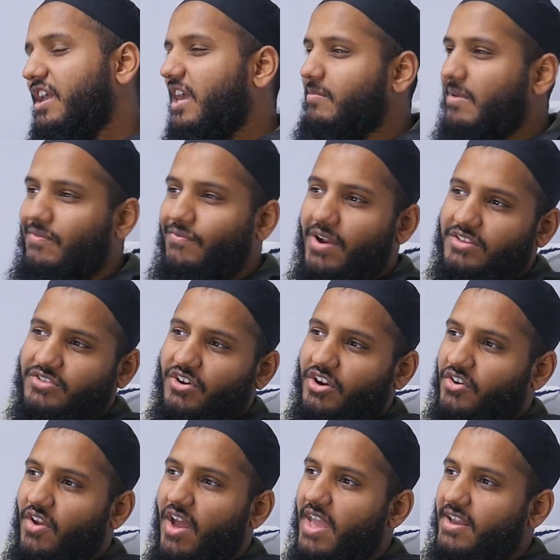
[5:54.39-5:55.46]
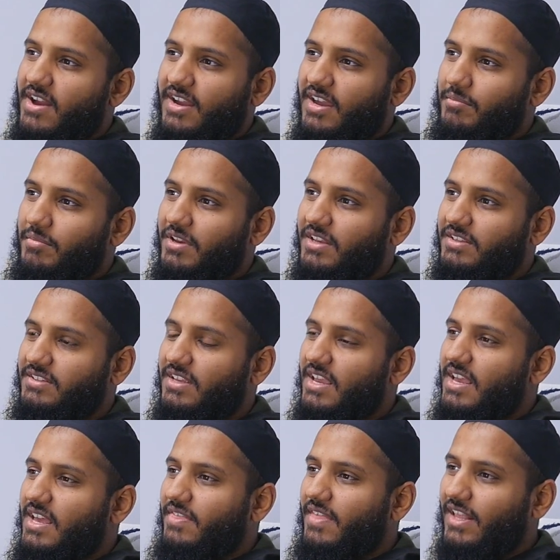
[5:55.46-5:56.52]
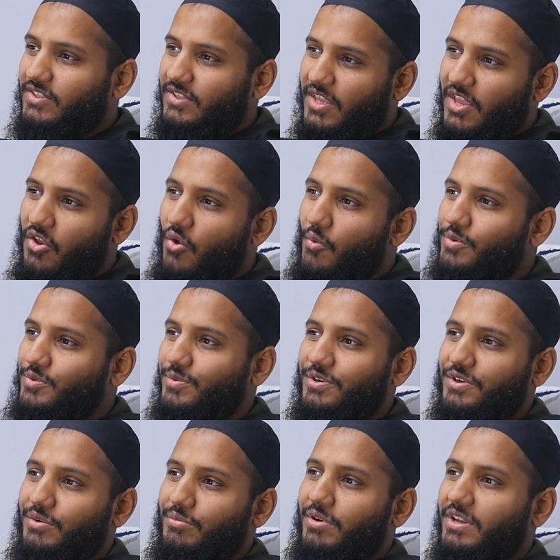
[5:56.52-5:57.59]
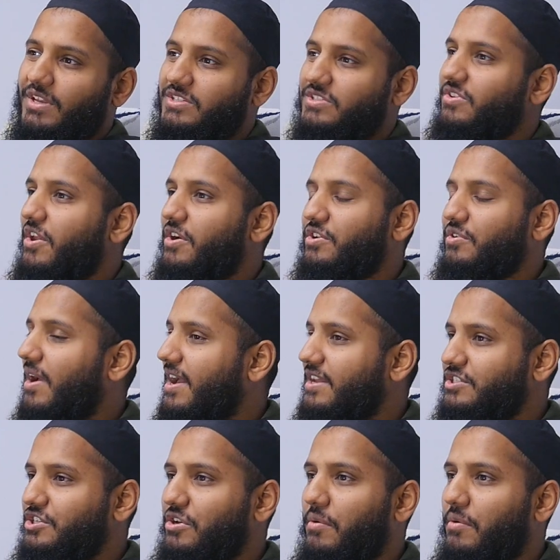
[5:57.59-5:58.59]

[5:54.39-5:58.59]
And my friend started crying again because he always wanted to bring his daughter to Hajj.